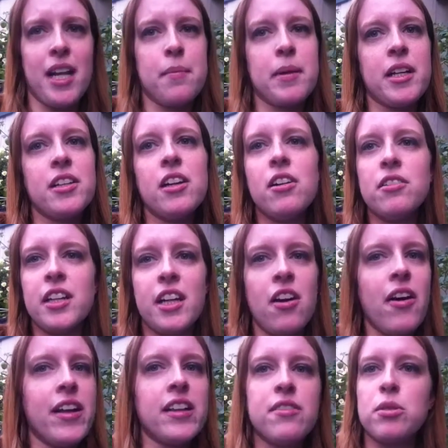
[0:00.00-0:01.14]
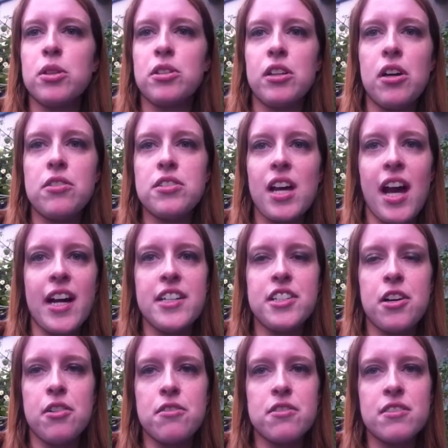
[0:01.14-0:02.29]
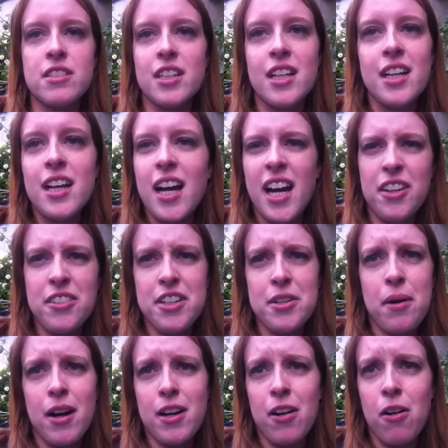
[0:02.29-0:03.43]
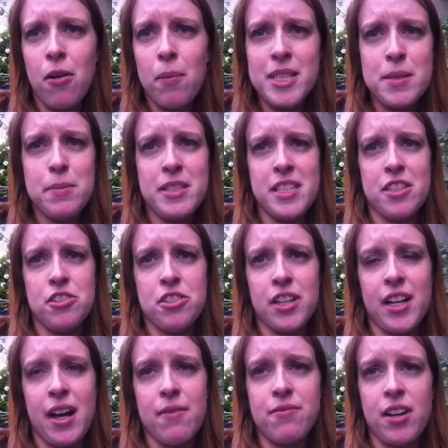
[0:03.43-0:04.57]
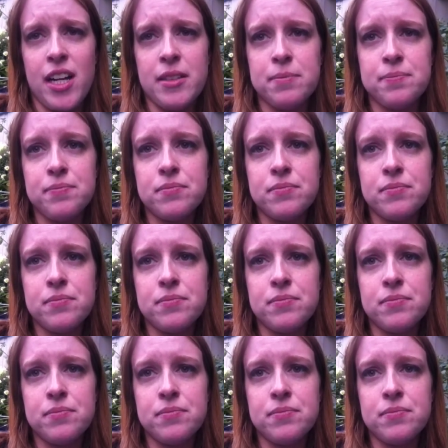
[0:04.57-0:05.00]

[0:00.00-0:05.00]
And I'm like, no, I live real close. I don't need to walk home. It's a busy street. I'm fine.